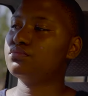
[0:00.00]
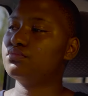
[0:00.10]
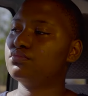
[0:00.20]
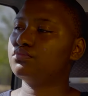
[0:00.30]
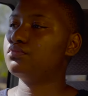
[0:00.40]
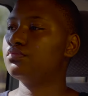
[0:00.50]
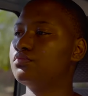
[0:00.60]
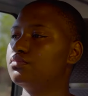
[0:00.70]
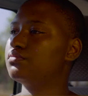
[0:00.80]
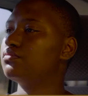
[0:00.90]
it keeps me
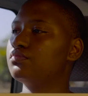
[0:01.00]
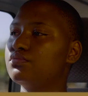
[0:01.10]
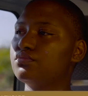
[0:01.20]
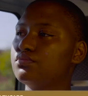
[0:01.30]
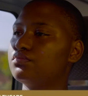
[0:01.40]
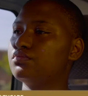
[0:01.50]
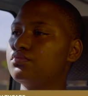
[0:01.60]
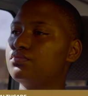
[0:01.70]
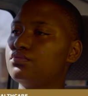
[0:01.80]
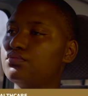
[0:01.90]
on track to
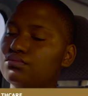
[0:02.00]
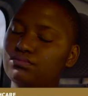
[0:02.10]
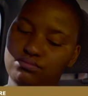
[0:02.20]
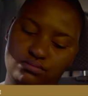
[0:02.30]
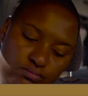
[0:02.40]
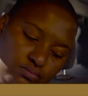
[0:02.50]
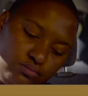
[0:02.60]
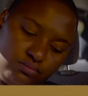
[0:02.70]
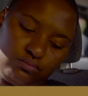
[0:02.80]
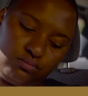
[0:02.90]
say I need
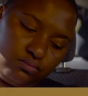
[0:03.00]
to